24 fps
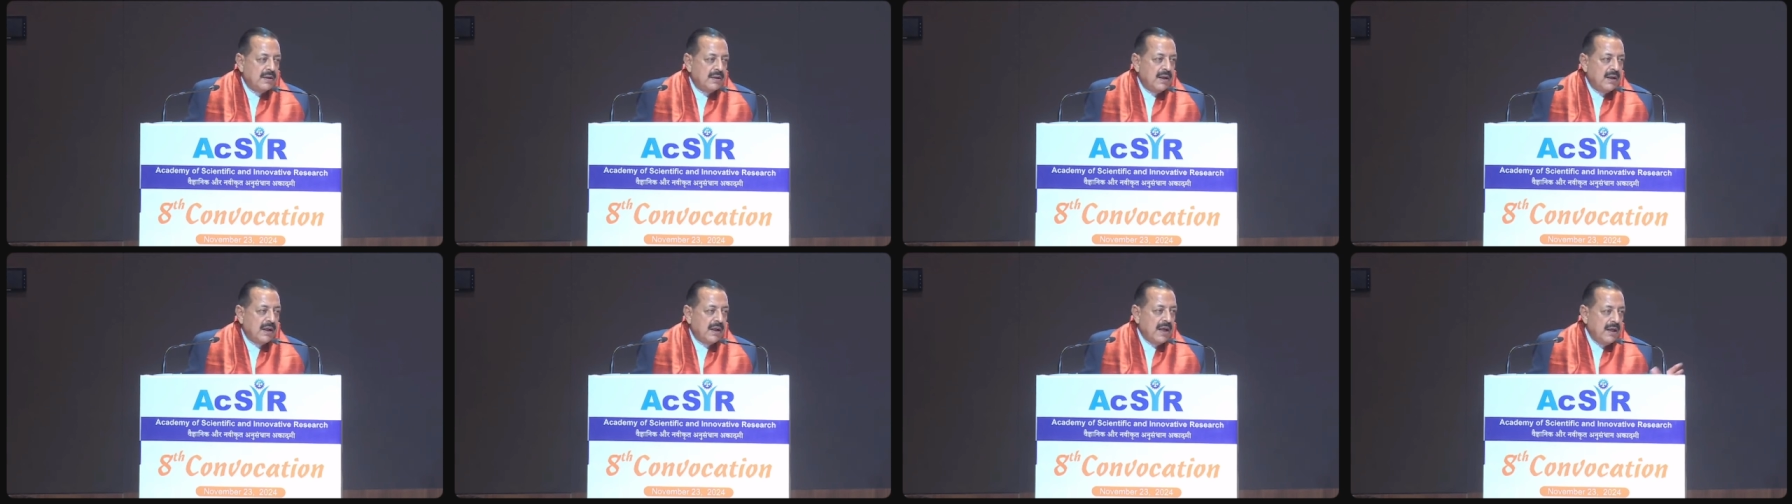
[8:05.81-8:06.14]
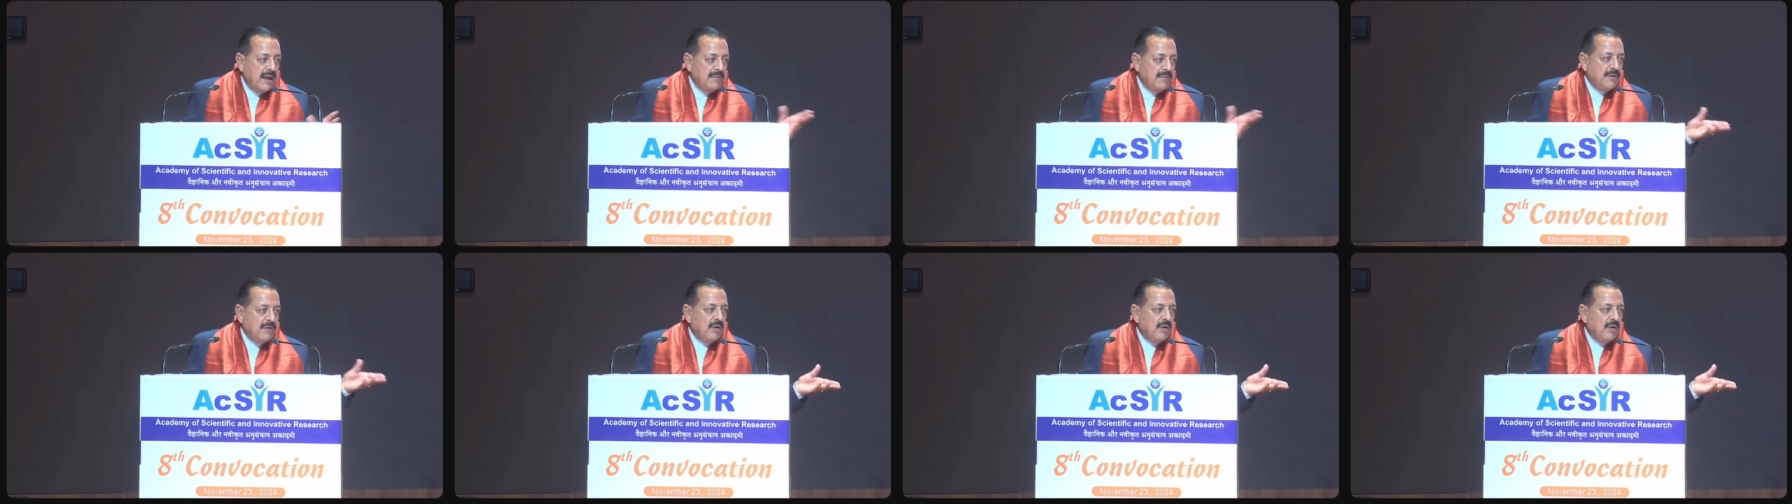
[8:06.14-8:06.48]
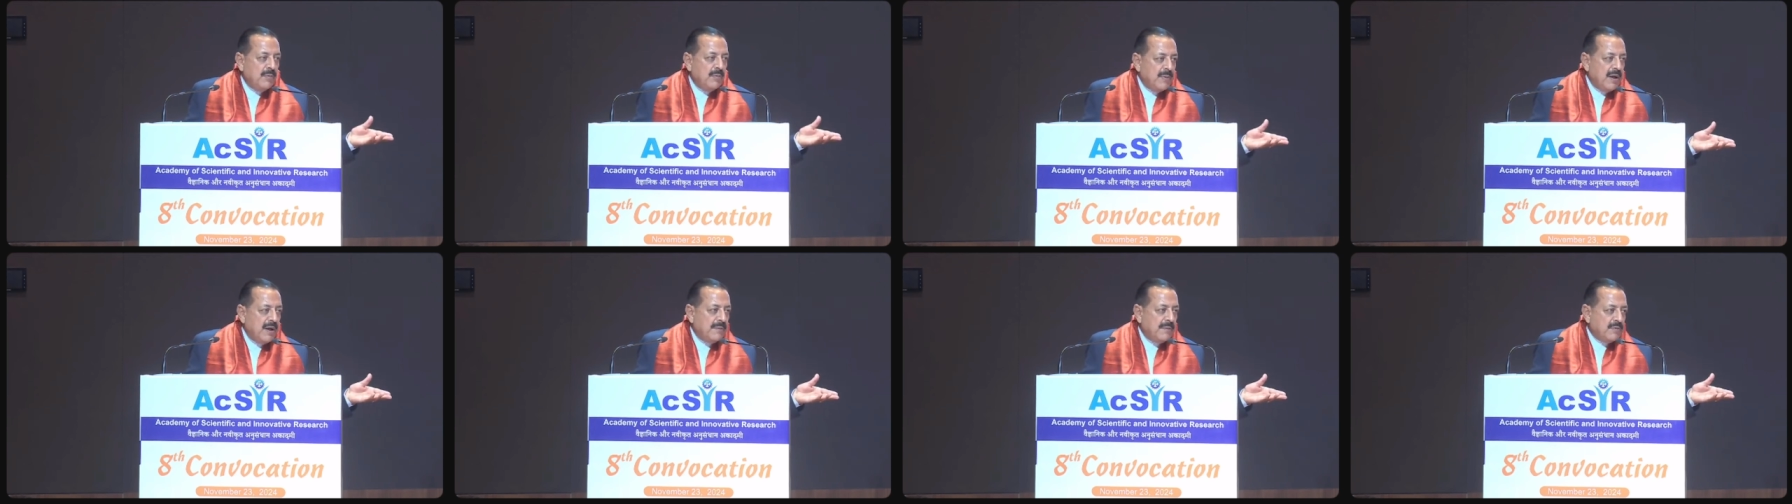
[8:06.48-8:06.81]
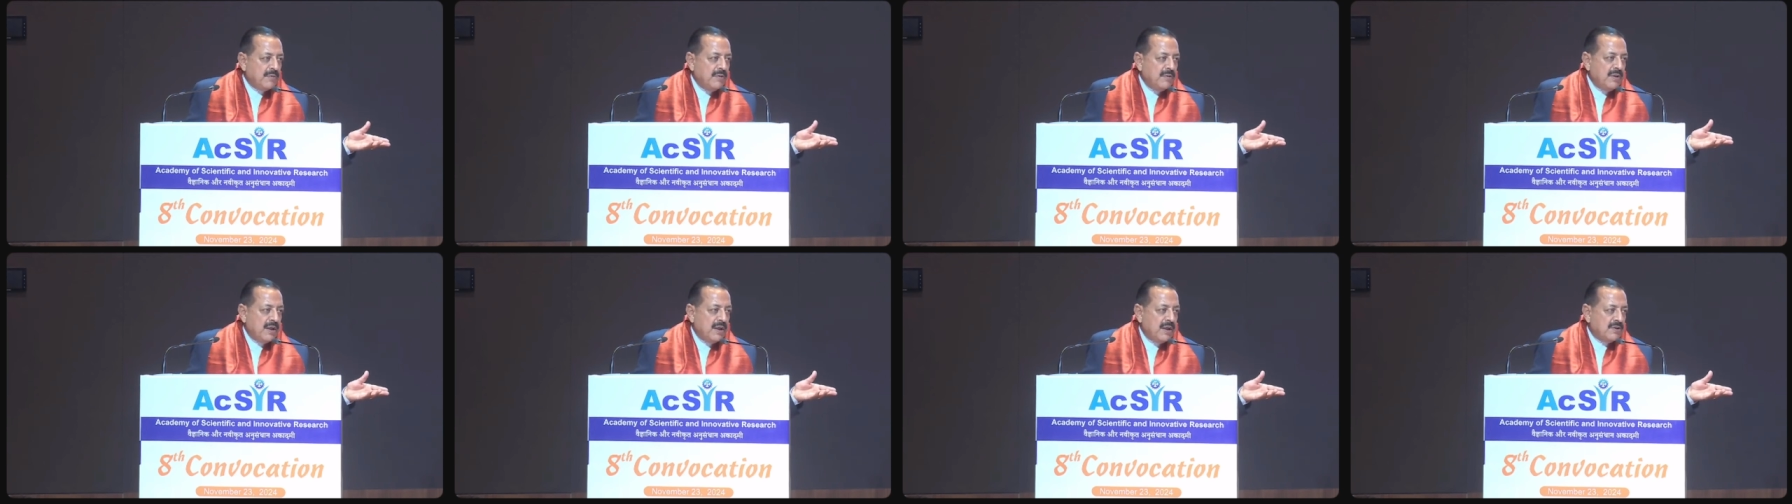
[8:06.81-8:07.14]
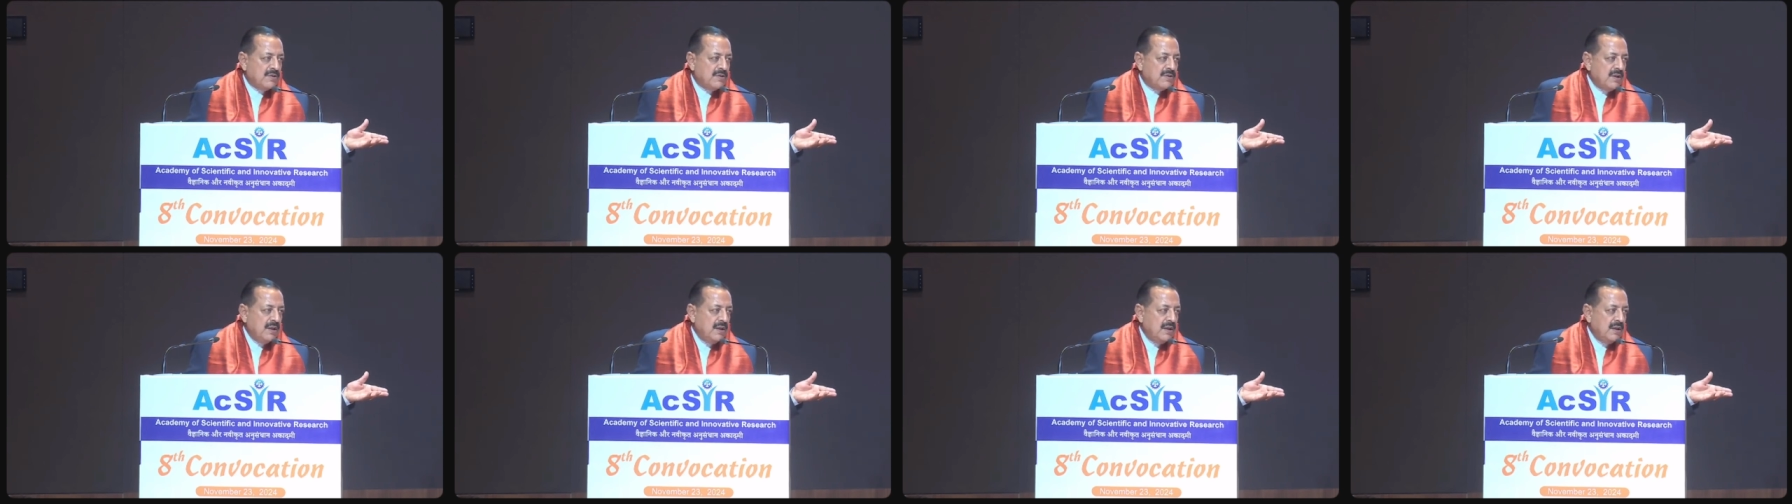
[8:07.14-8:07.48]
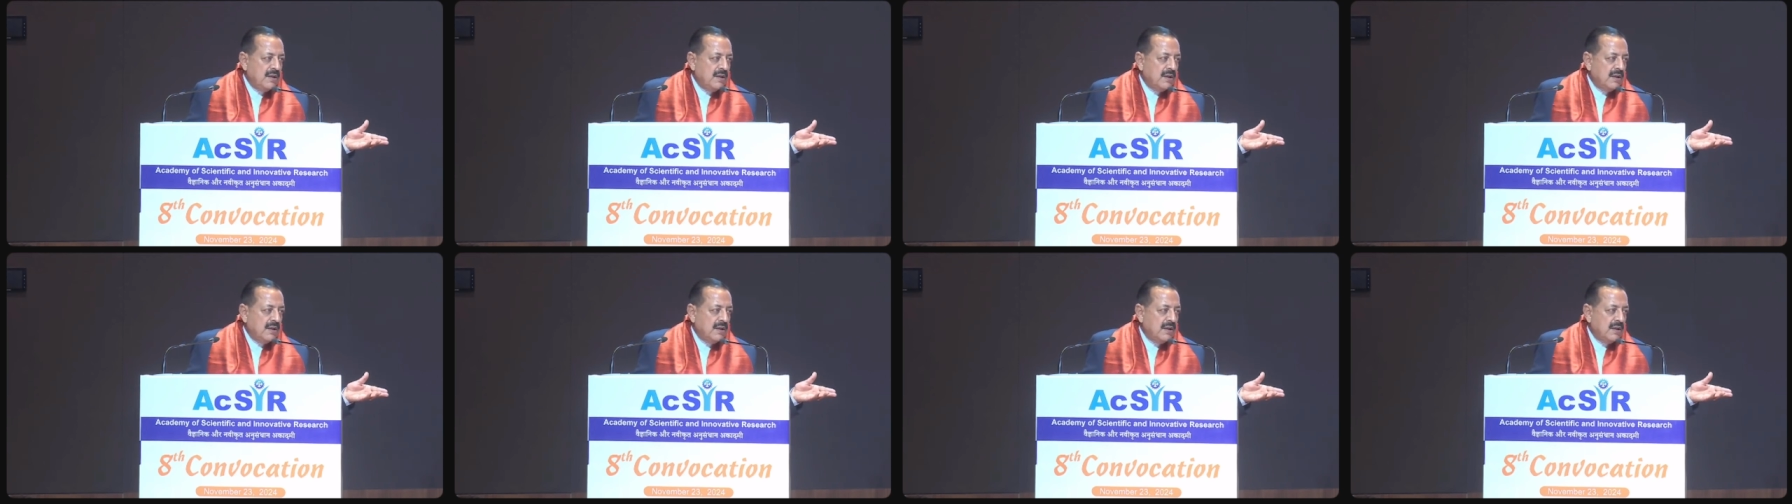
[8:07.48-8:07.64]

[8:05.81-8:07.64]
Again, we opened up to industry.